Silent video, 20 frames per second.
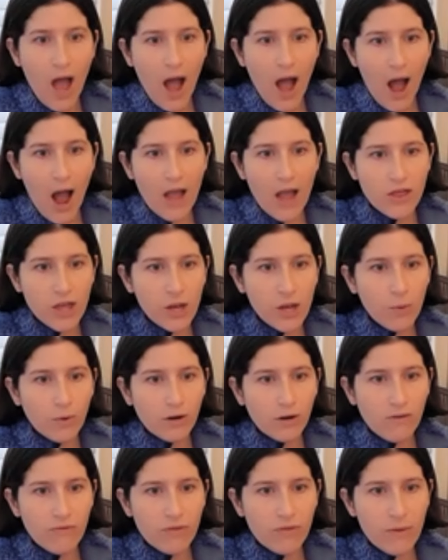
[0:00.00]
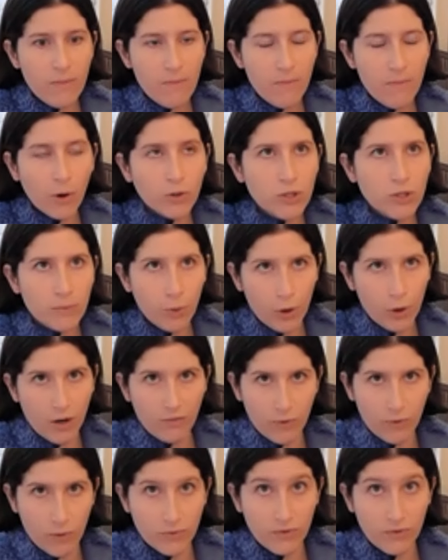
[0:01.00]
I think one of the most important
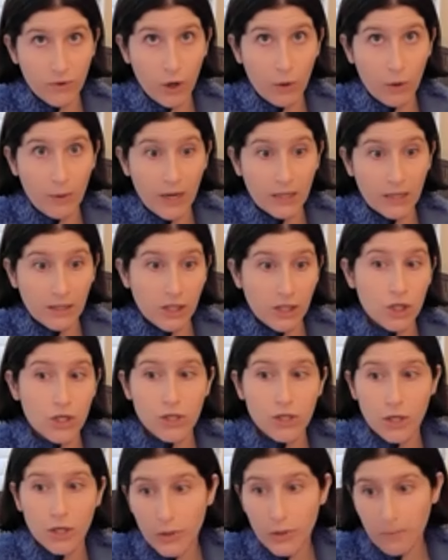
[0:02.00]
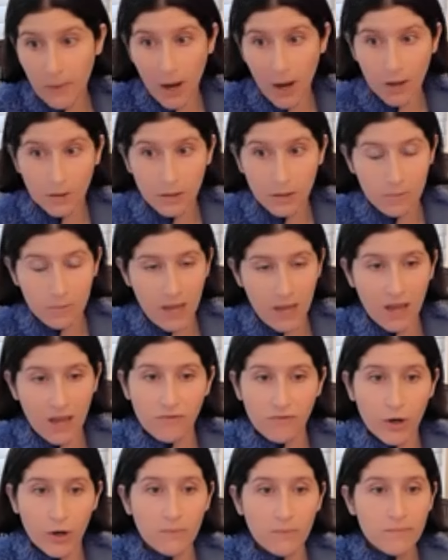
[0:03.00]
forms of co-regulation is also modeling
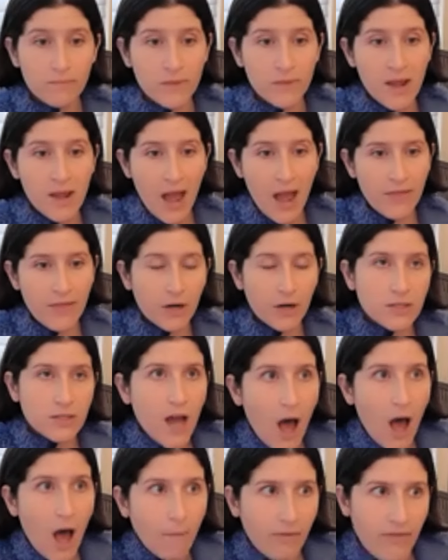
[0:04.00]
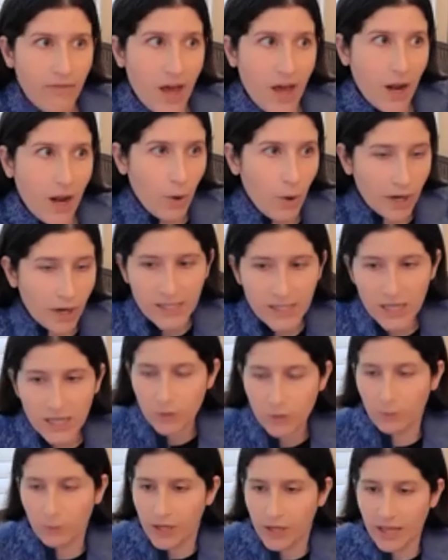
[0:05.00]
behavior. And then on top of that, I want to teach
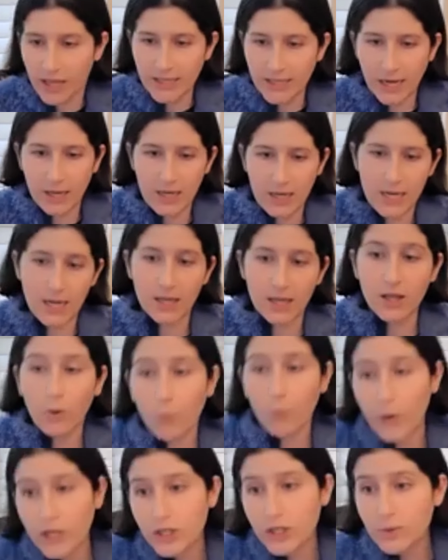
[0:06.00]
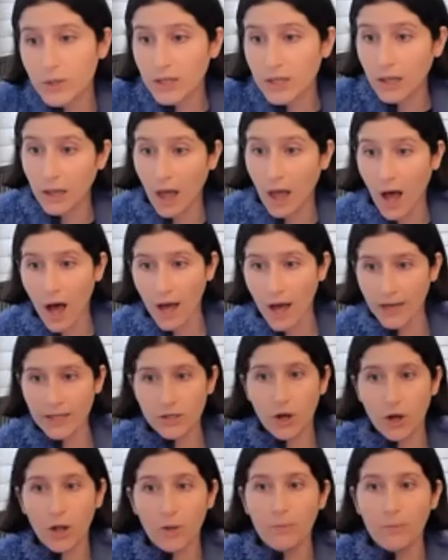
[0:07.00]
a breathing technique that we do a lot. It's
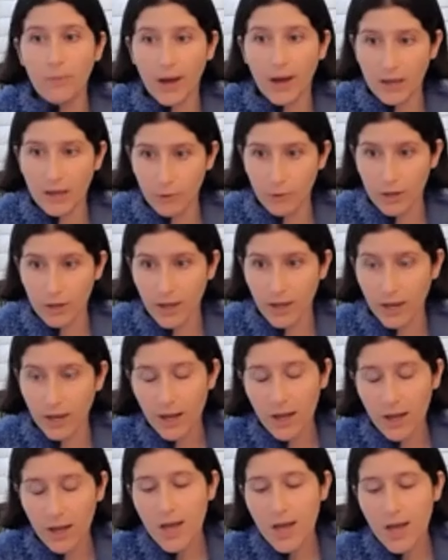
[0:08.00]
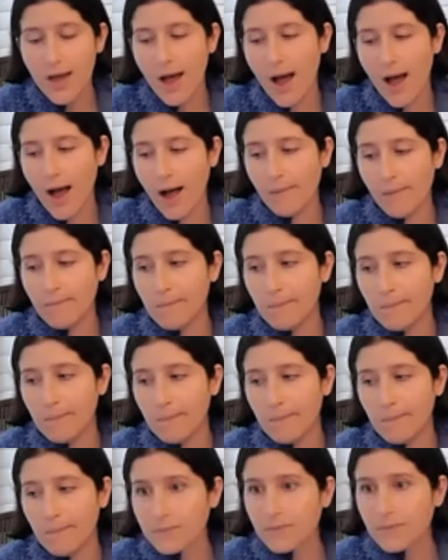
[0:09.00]
called buddy breathing. Um,
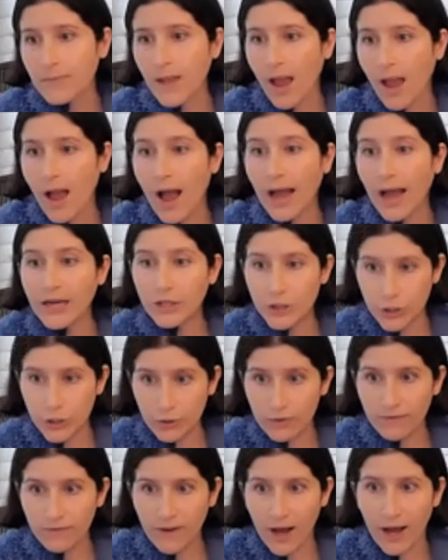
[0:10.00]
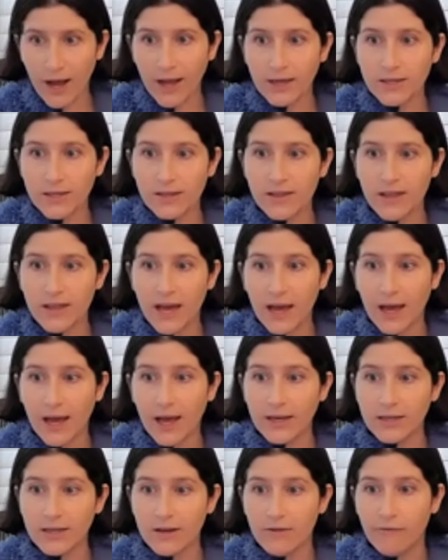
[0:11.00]
I do find
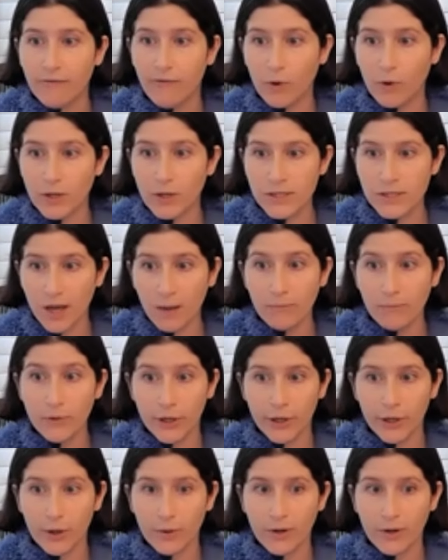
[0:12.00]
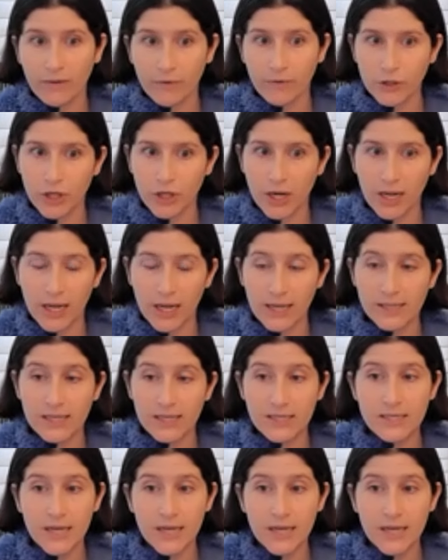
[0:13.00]
that for some neurodivergent kids, it